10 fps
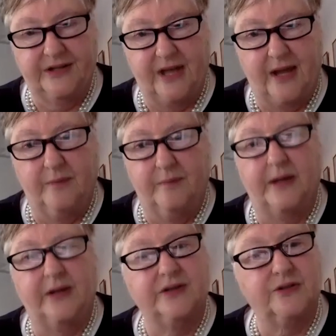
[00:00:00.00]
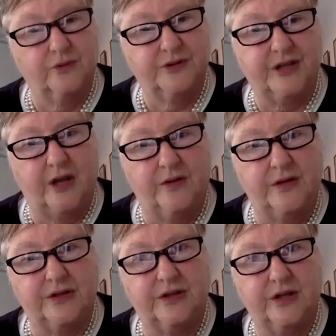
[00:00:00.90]
that, but it's also
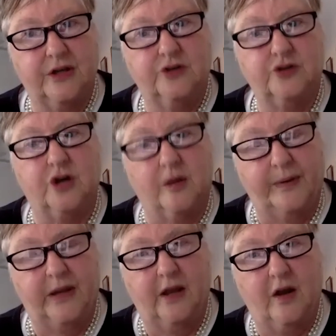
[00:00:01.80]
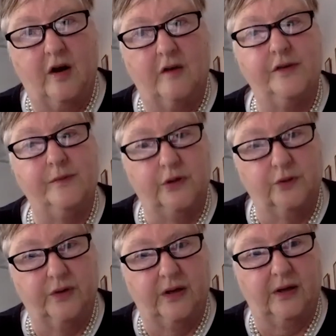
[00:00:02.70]
this topping of the
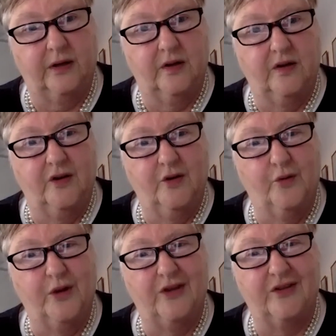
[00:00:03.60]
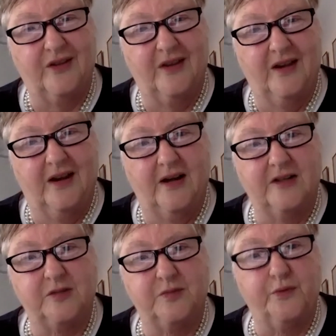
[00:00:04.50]
building with a
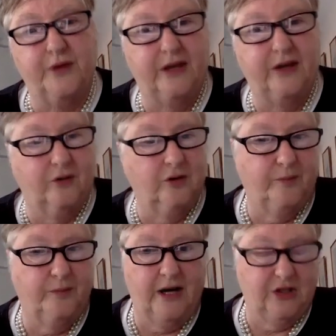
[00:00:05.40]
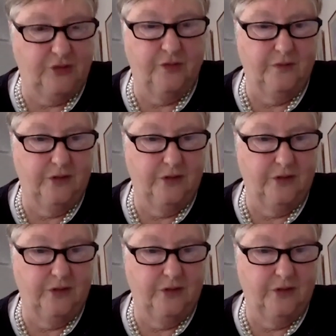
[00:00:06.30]
sprig or a branch from the